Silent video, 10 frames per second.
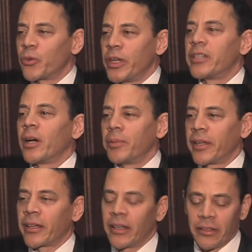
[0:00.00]

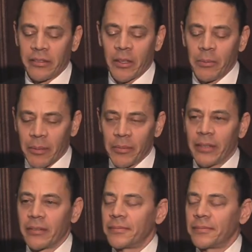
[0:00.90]
redoubling his commitment